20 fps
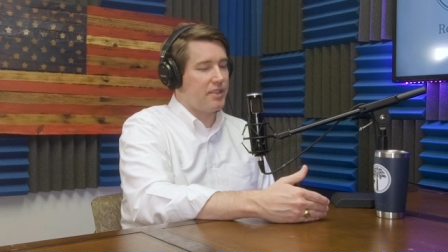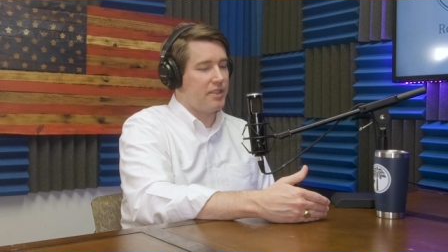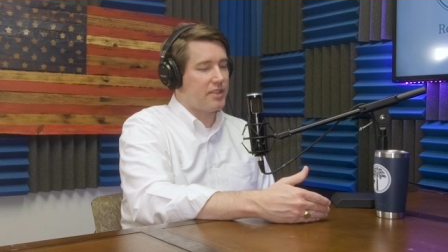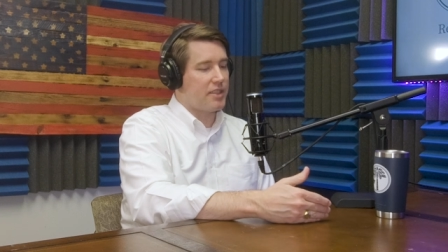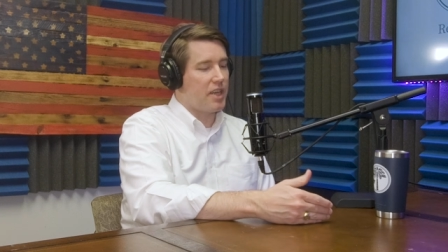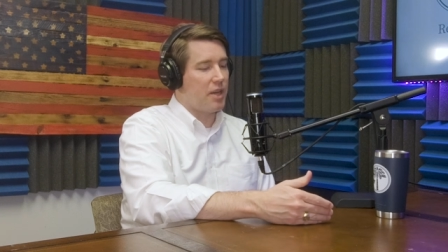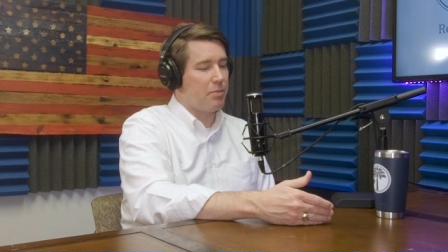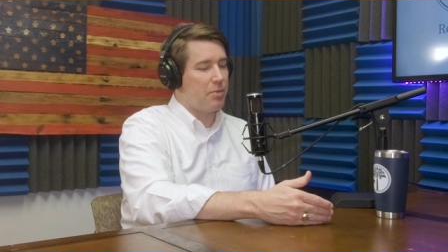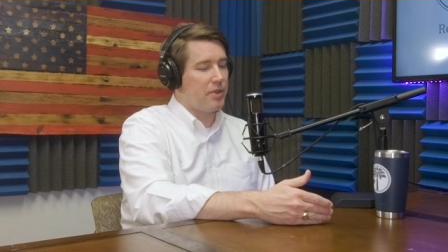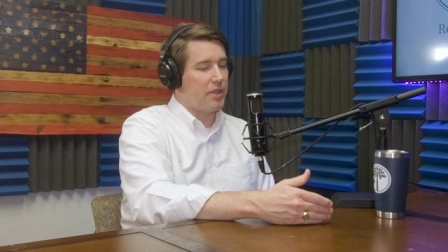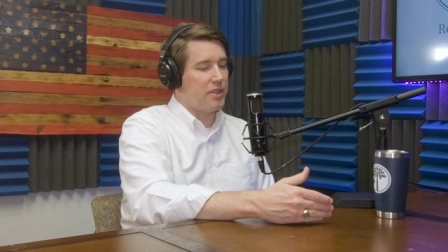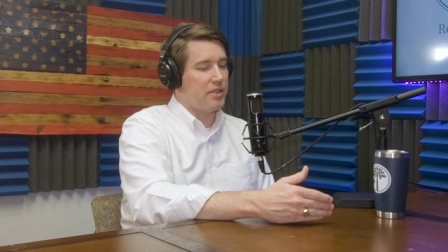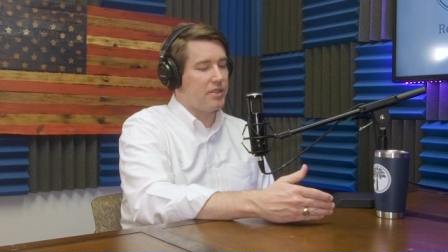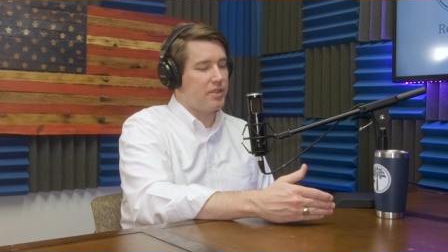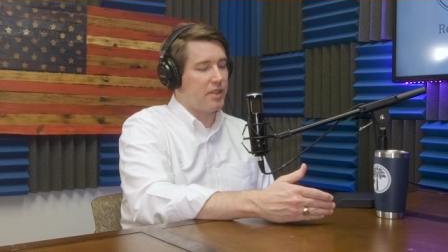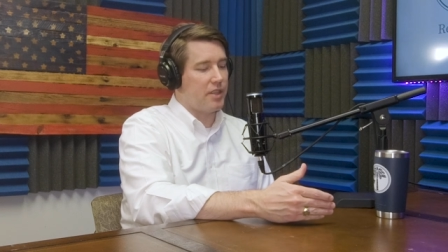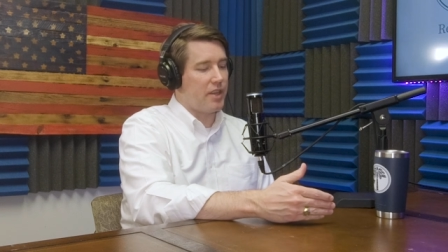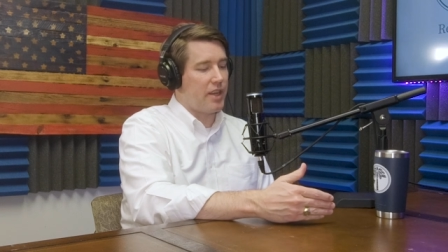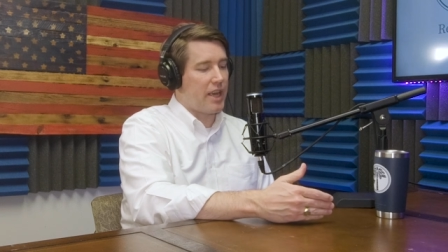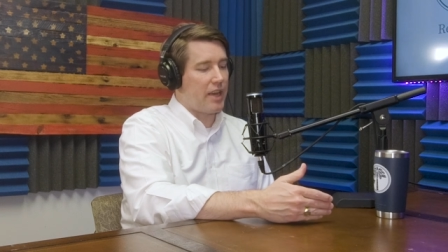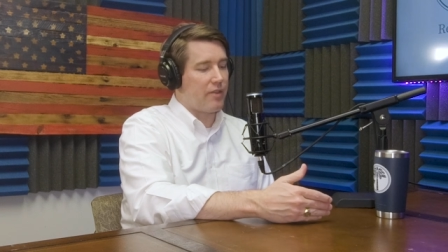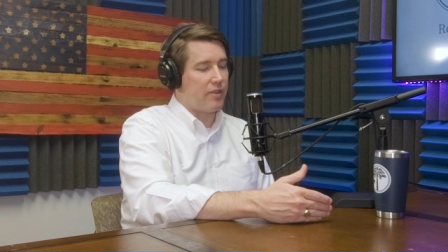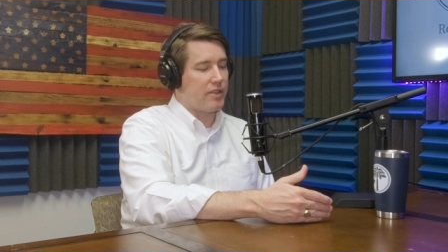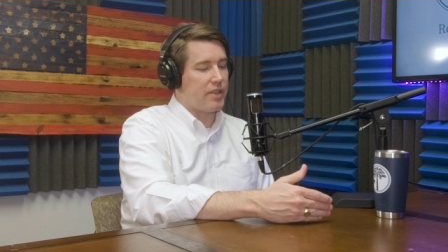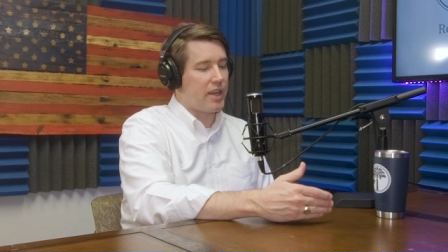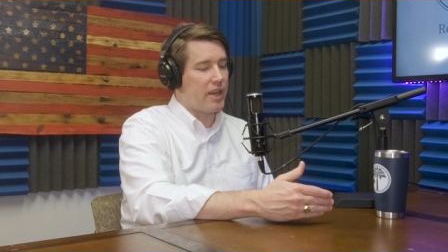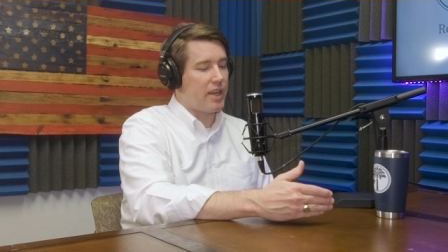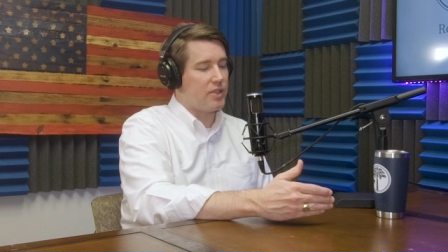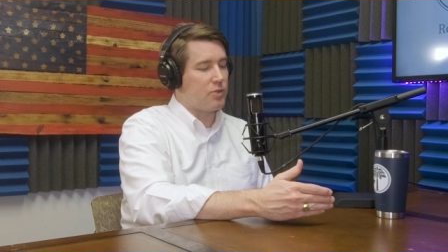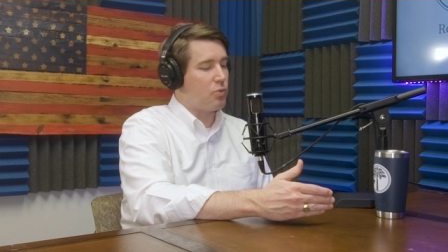these companies that
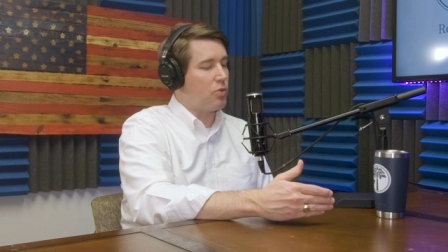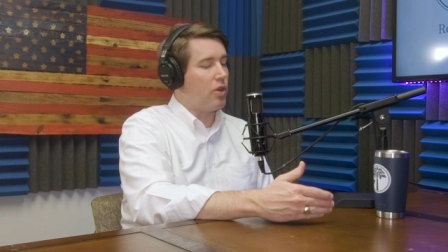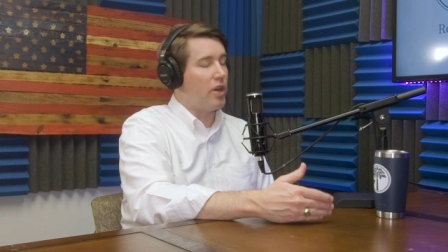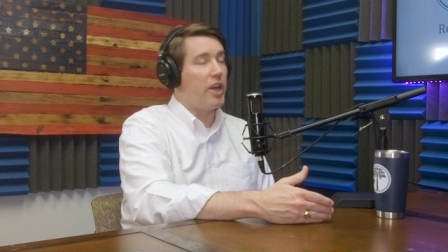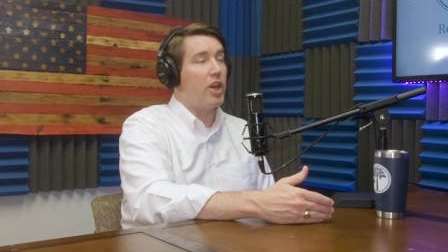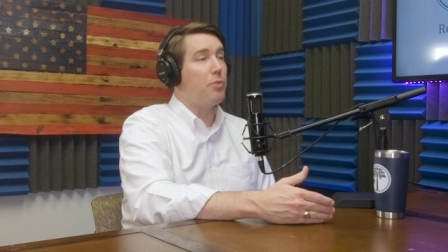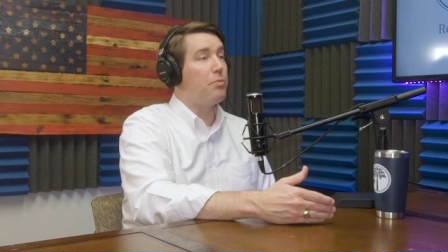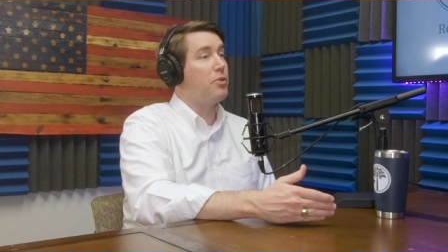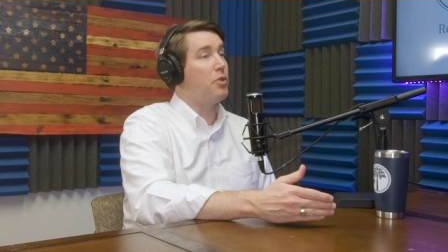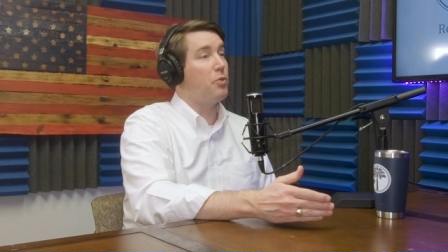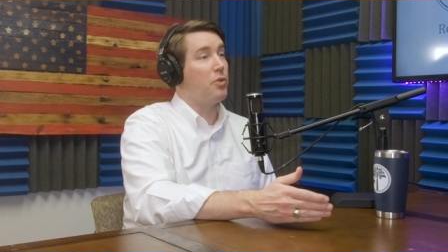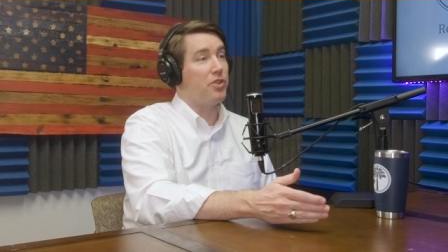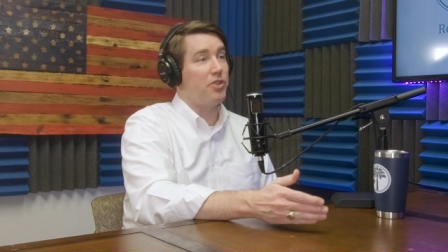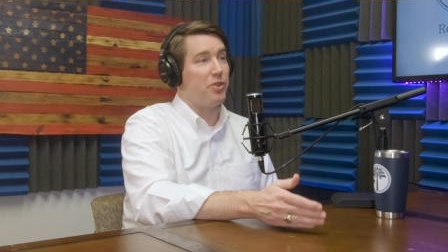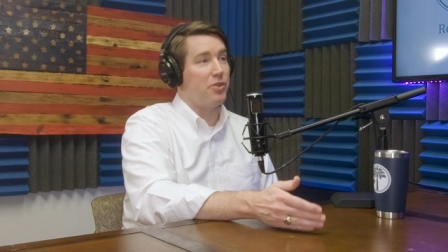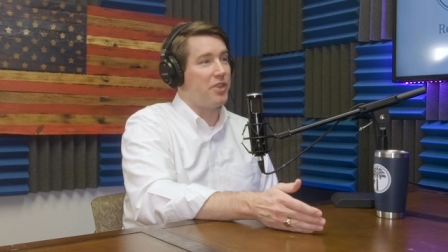advertise, will help you with